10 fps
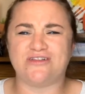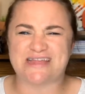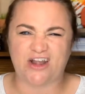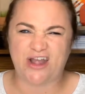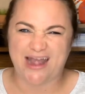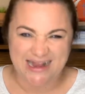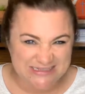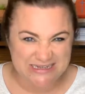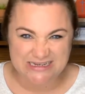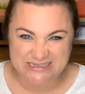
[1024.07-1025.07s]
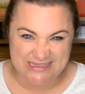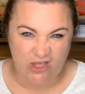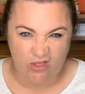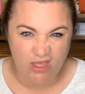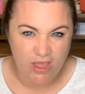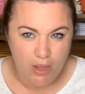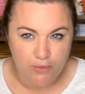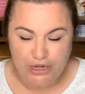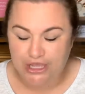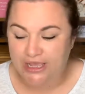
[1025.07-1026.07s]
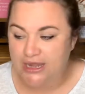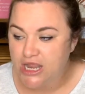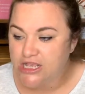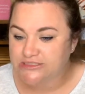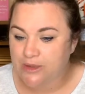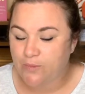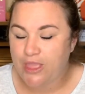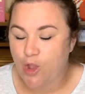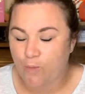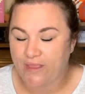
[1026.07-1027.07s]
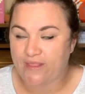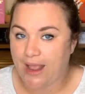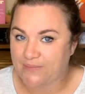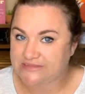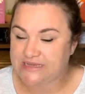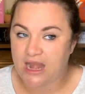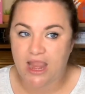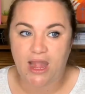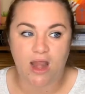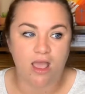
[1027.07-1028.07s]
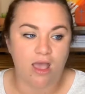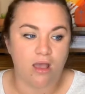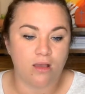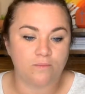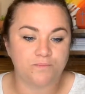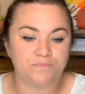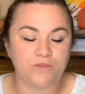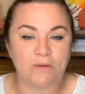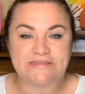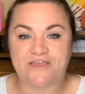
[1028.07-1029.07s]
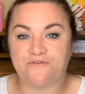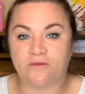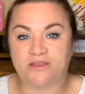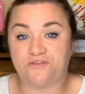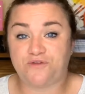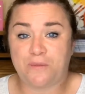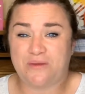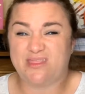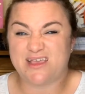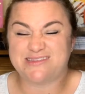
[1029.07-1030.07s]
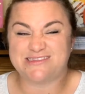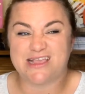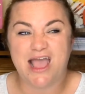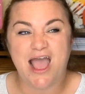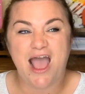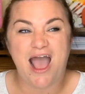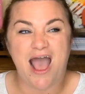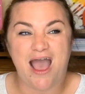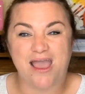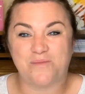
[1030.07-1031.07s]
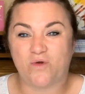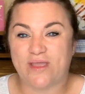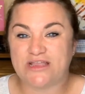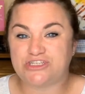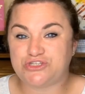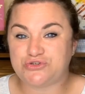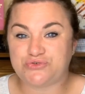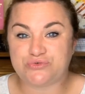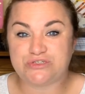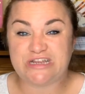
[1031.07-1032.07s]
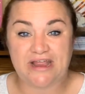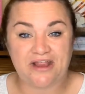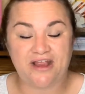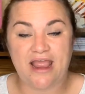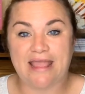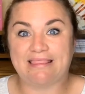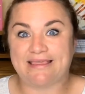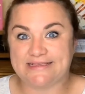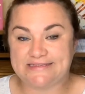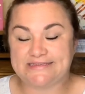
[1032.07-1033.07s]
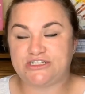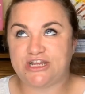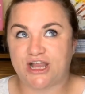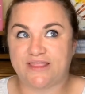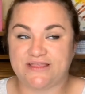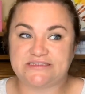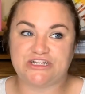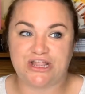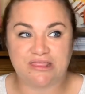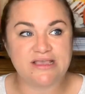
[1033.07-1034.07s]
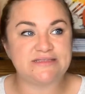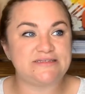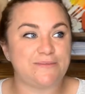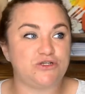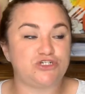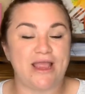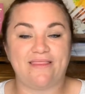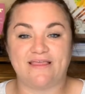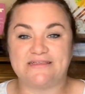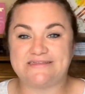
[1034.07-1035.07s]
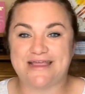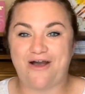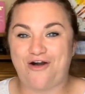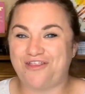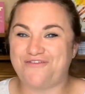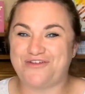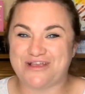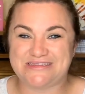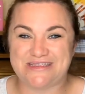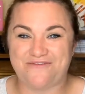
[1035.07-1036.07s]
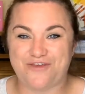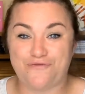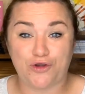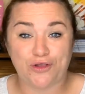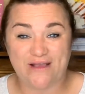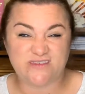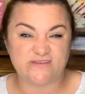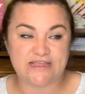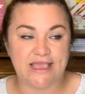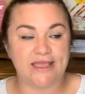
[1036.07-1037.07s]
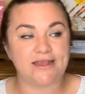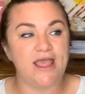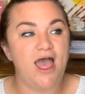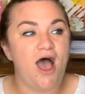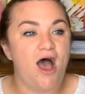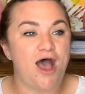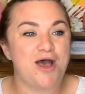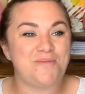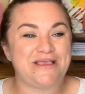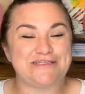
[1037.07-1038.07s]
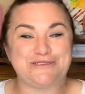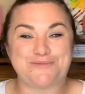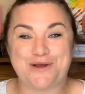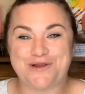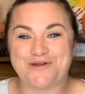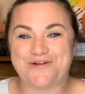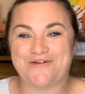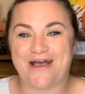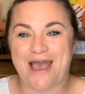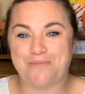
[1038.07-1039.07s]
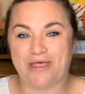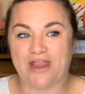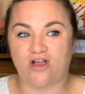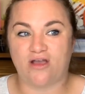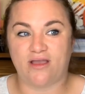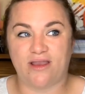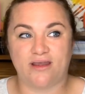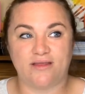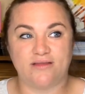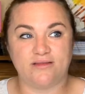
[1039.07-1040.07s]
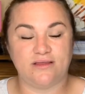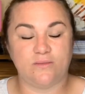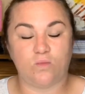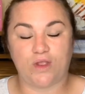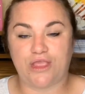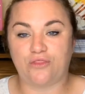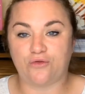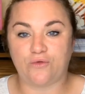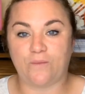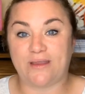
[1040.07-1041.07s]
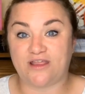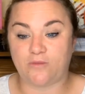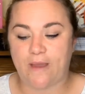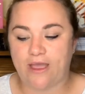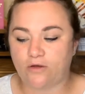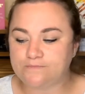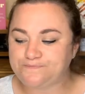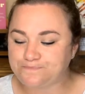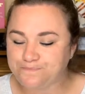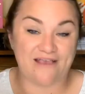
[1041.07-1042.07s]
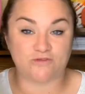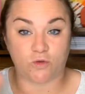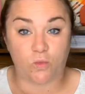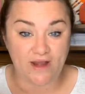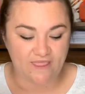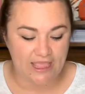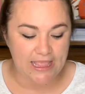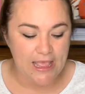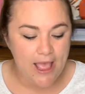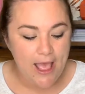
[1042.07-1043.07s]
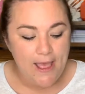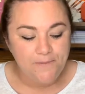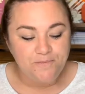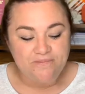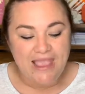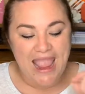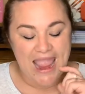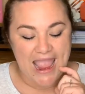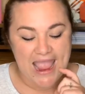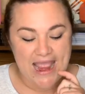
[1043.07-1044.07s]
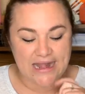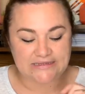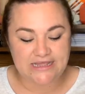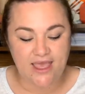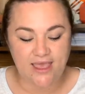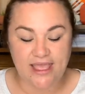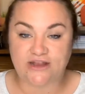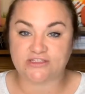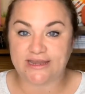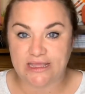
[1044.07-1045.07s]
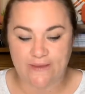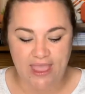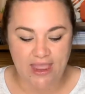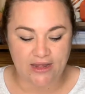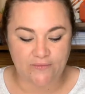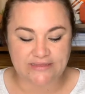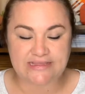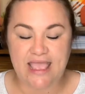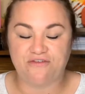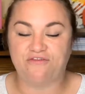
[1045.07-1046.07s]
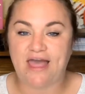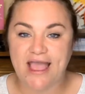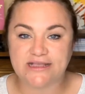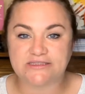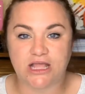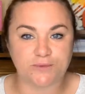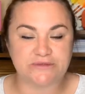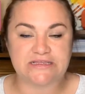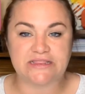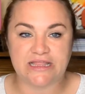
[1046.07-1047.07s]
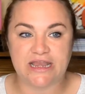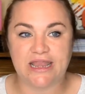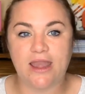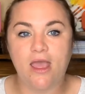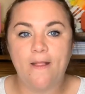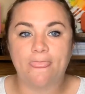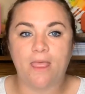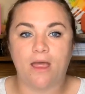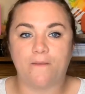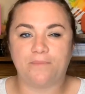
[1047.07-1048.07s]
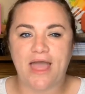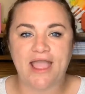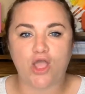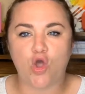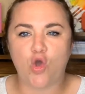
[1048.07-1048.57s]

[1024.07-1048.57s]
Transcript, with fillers: on Saturday nights, I tend to sell pretty good. So I'm really hoping that happens tonight. Um, once I get done filming this, I'm going to share and list, share and list, share and list. I'm going to try and list all of the rest of the photographs I've taken um, because tomorrow I plan on working through my death pile. I sold one thing and it was on eBay and it was a flax 100% linen um, black